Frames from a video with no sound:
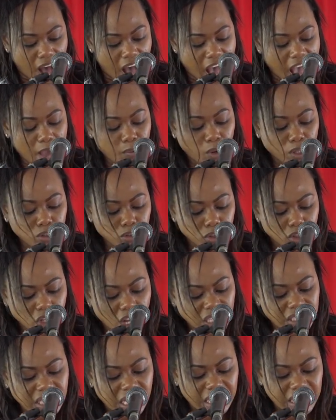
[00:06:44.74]
I want to
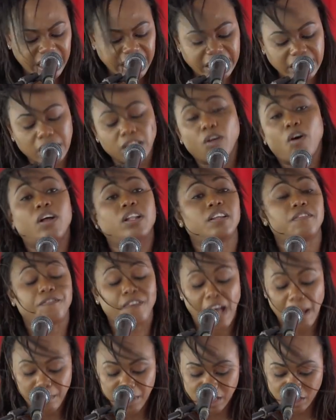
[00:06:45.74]
touch a little on the
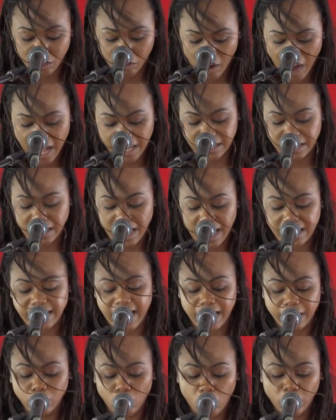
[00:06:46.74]
farmers' grant, as
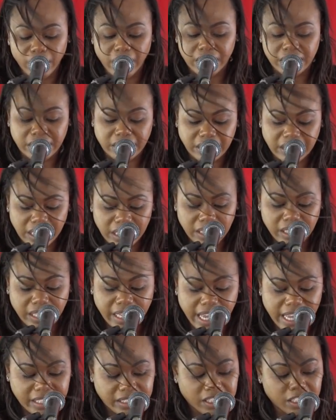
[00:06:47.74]
I know there are still
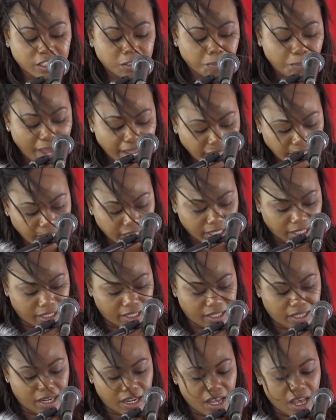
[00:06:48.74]
cases pending.
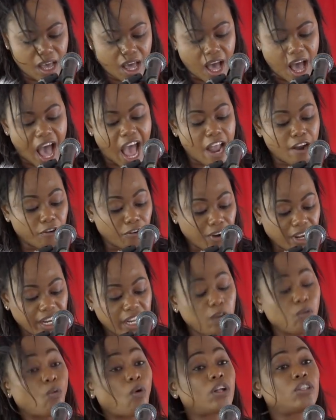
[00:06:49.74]
I
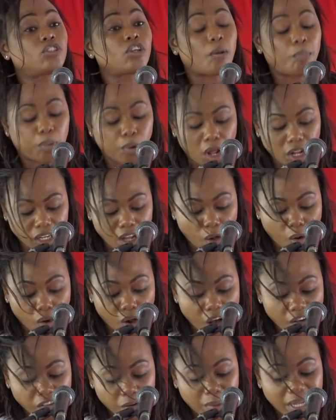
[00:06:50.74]
really want to applaud our
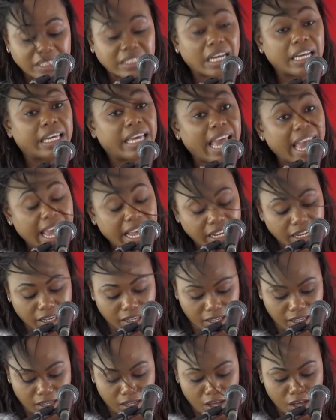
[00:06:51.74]
government
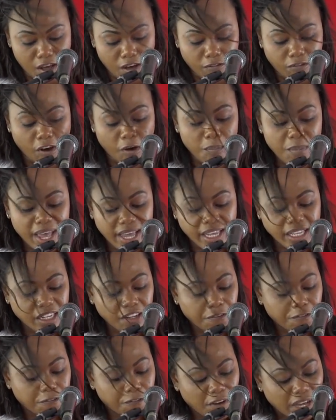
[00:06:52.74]
again for making
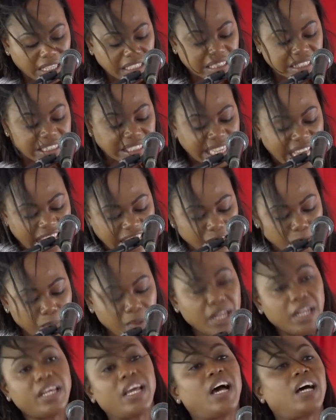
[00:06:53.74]
the first 10
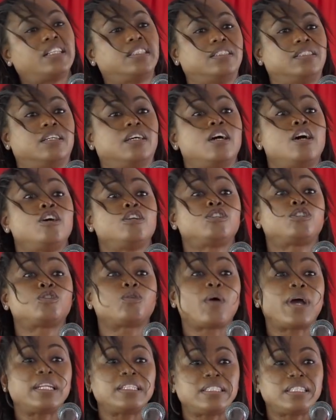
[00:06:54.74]
million,
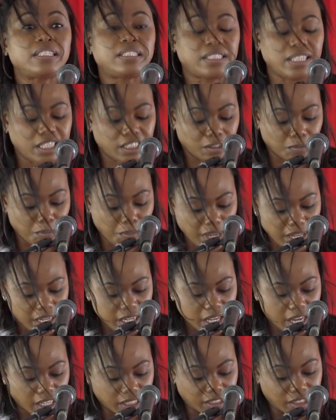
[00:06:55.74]
26
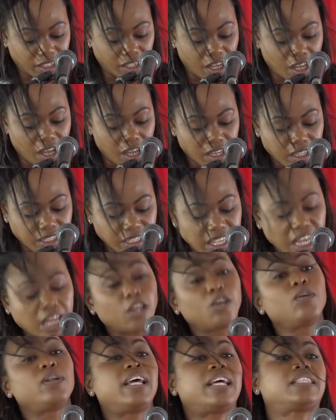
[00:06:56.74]
million
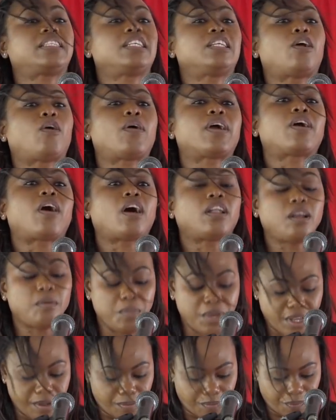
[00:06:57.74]
circulating in our
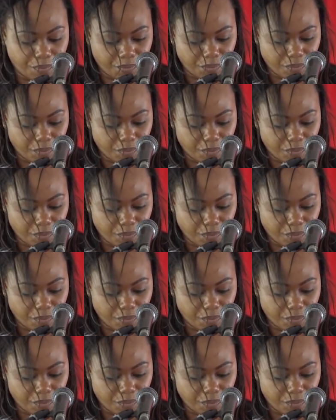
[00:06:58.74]
economy